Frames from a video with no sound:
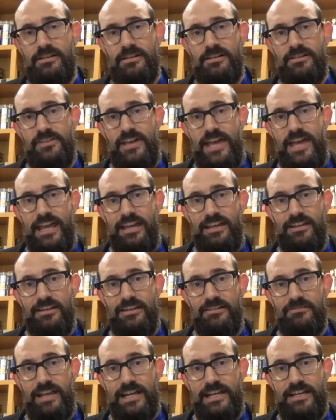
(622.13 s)
that,
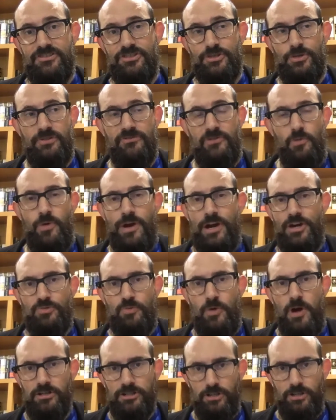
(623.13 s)
like sort of a Where's
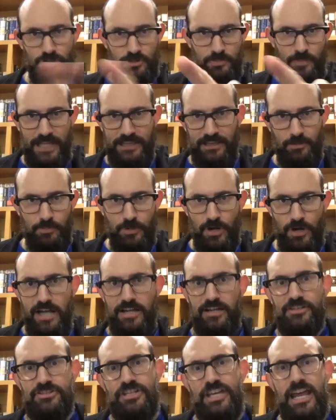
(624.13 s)
Waldo spot the
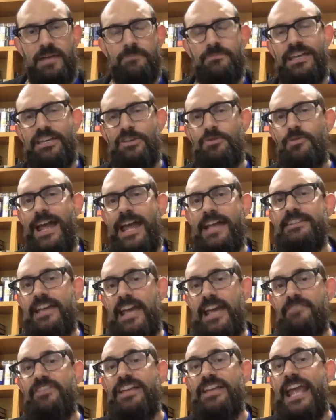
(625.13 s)
products game that you had to
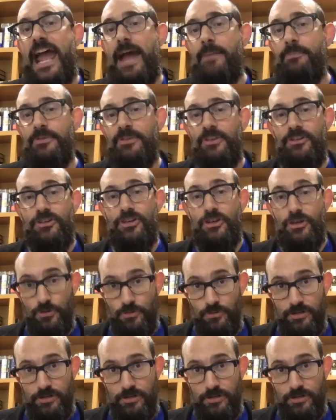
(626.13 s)
have the app to do.